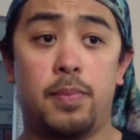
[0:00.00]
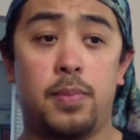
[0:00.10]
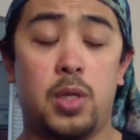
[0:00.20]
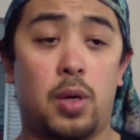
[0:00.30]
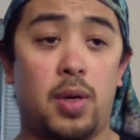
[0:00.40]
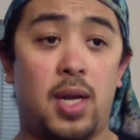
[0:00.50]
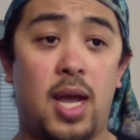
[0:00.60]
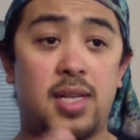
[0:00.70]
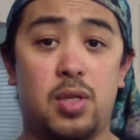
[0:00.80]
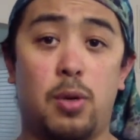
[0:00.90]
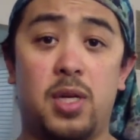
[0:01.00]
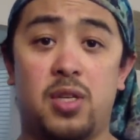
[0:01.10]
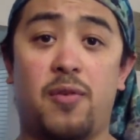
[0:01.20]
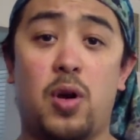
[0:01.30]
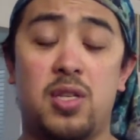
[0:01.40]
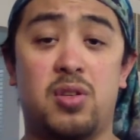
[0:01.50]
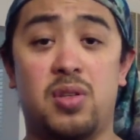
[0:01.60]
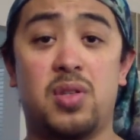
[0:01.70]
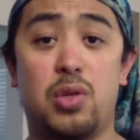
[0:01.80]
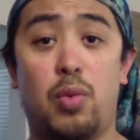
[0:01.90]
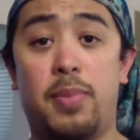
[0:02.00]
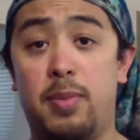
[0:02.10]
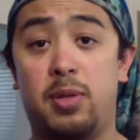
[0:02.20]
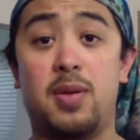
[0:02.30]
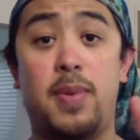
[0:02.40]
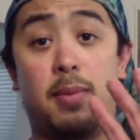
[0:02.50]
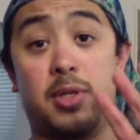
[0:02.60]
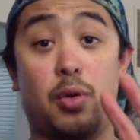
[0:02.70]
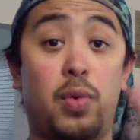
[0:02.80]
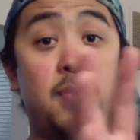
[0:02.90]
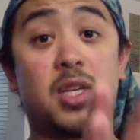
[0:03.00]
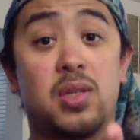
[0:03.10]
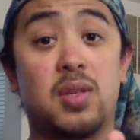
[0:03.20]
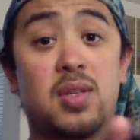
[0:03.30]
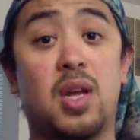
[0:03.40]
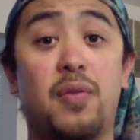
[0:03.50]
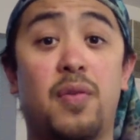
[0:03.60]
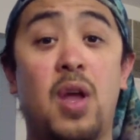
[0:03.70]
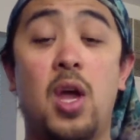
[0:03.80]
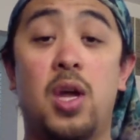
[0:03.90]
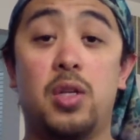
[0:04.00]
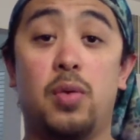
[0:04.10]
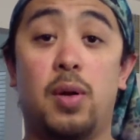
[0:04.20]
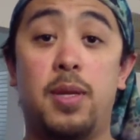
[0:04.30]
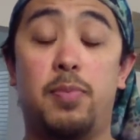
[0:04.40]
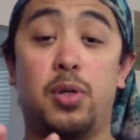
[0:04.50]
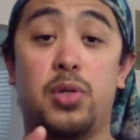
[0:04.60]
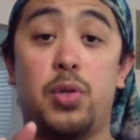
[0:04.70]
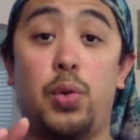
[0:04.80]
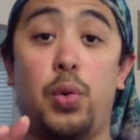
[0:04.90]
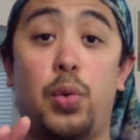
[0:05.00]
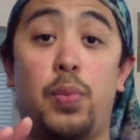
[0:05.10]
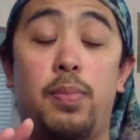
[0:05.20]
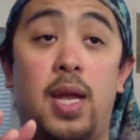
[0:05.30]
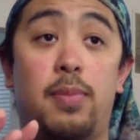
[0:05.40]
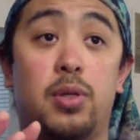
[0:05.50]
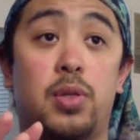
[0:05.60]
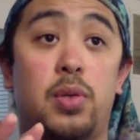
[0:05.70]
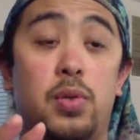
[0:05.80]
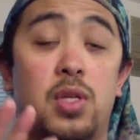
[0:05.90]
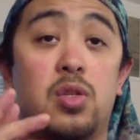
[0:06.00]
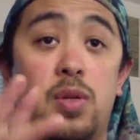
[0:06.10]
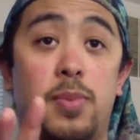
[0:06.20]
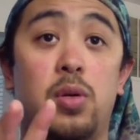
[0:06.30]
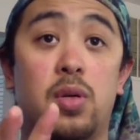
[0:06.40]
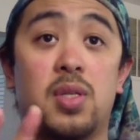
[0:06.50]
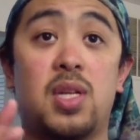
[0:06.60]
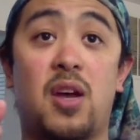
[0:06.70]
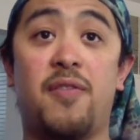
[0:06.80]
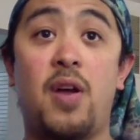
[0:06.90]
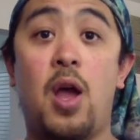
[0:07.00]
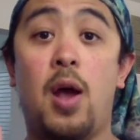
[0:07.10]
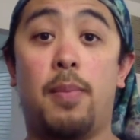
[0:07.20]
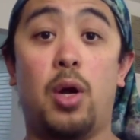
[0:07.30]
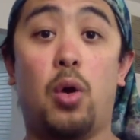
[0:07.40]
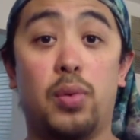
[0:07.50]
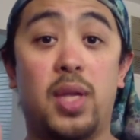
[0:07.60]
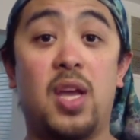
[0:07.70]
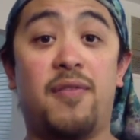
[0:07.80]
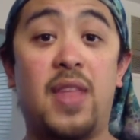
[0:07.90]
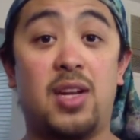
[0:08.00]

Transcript: It asks you a bunch of questions. Do you want people to be able to remix your stuff? Do you want people to be able to distribute your stuff, but only if they